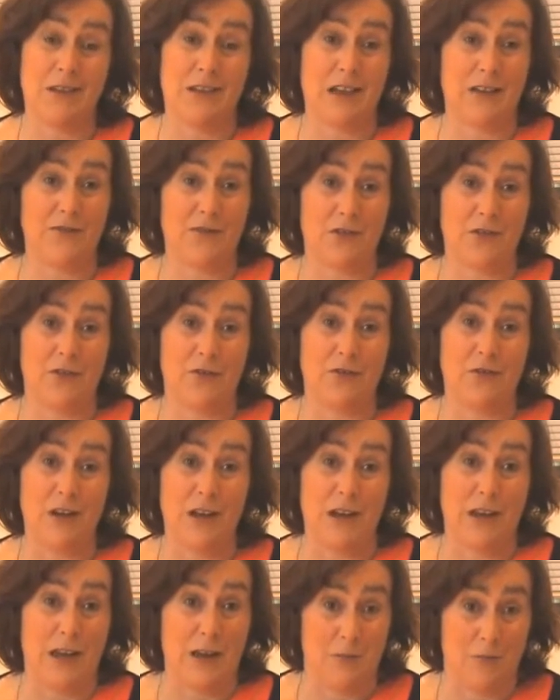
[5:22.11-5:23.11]
We'd have to
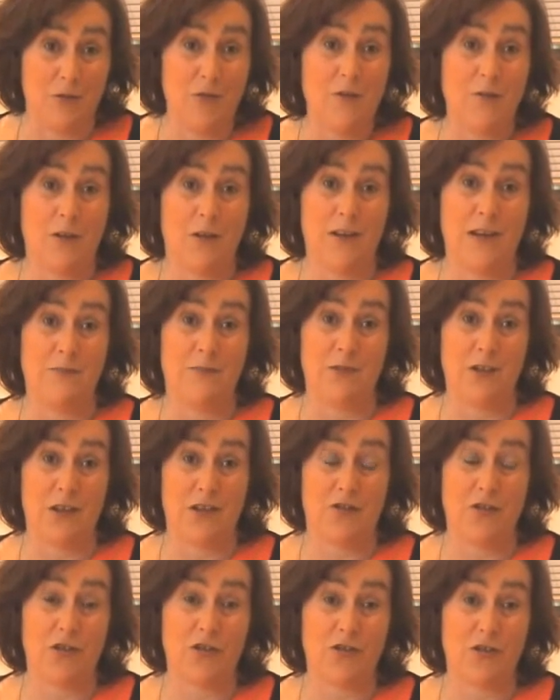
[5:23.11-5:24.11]
improve our
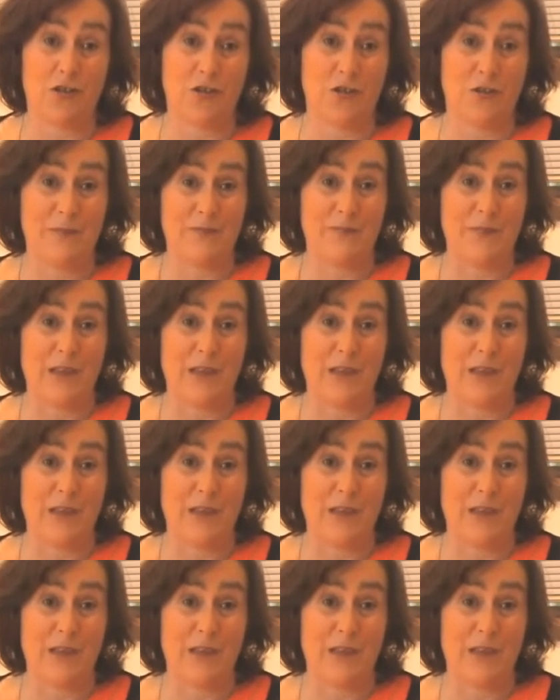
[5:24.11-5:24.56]
infrastructure.